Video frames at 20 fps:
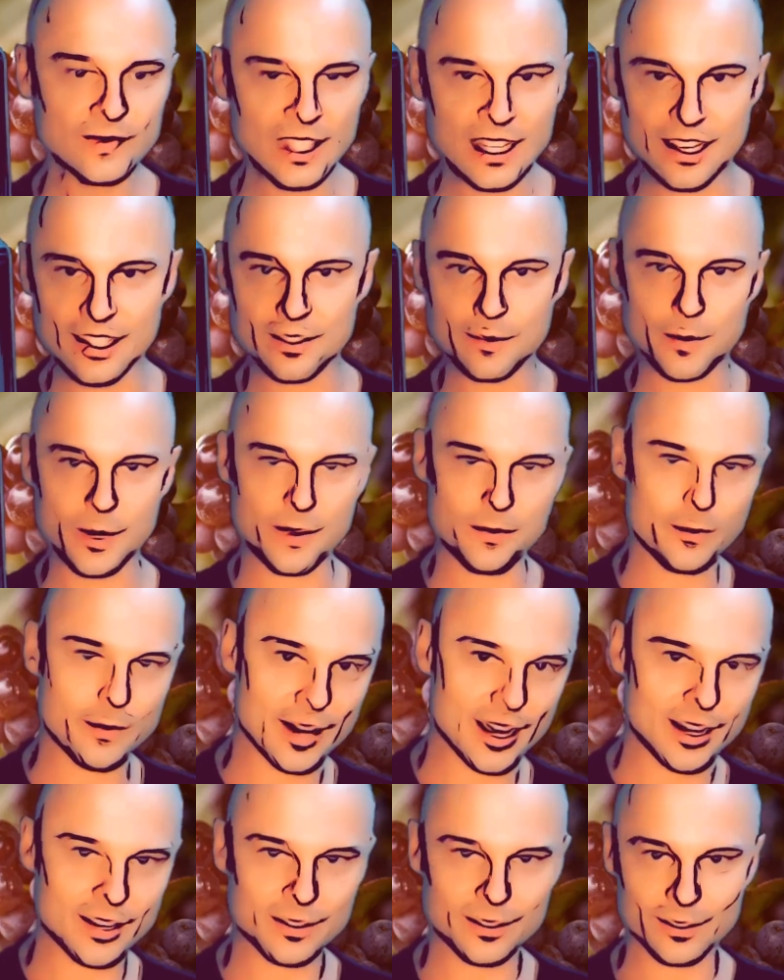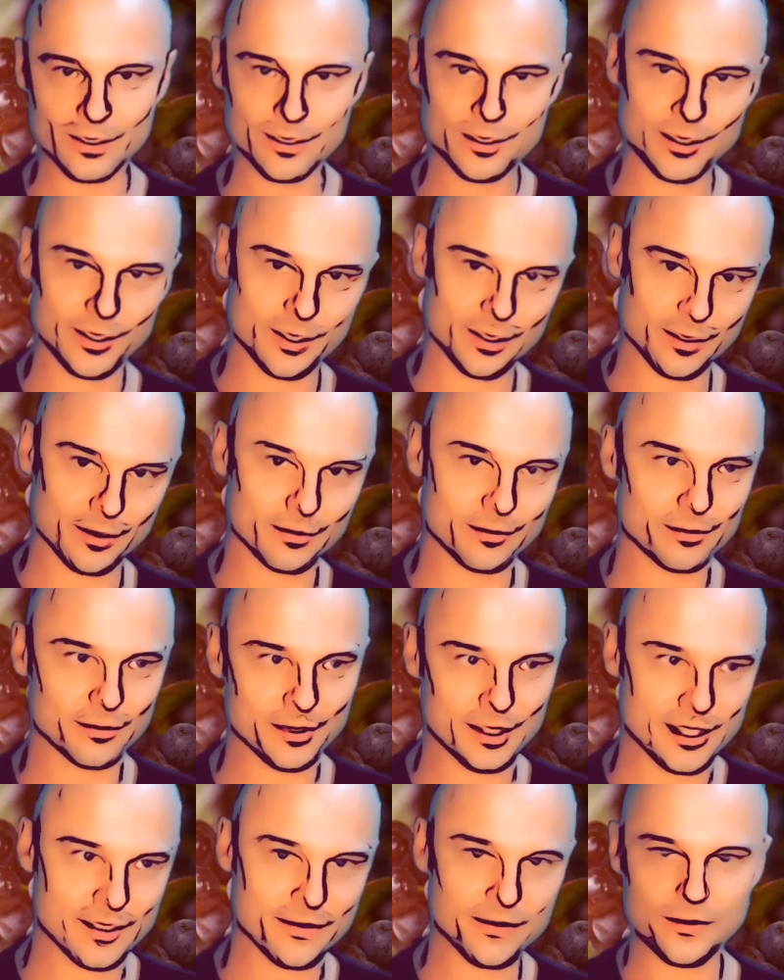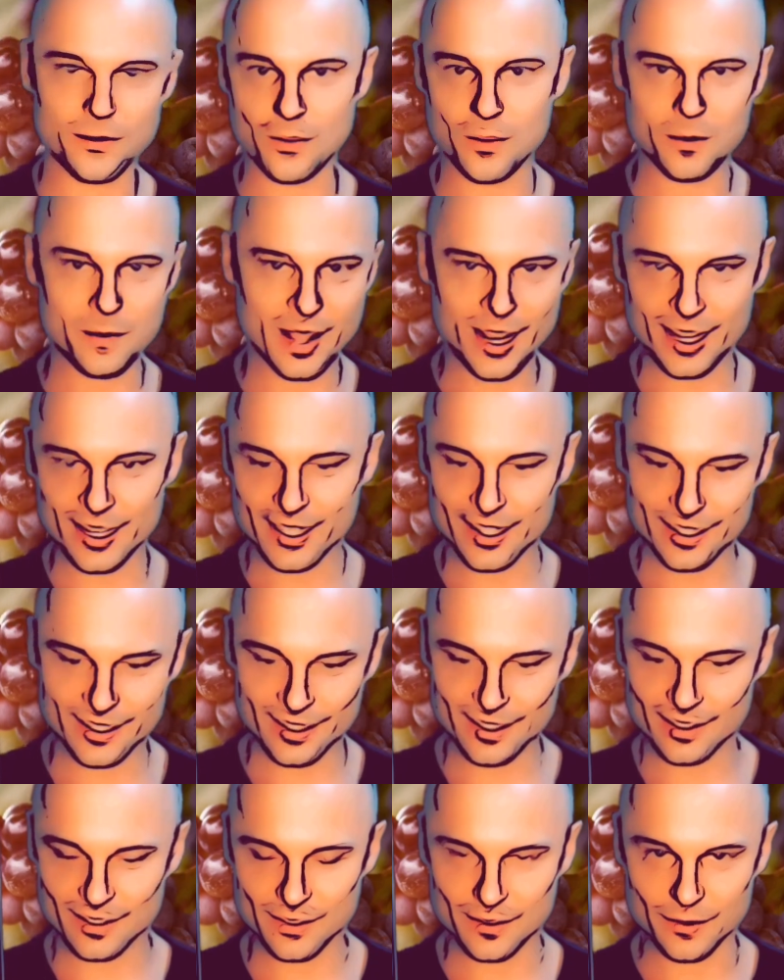as my bowels are reformatting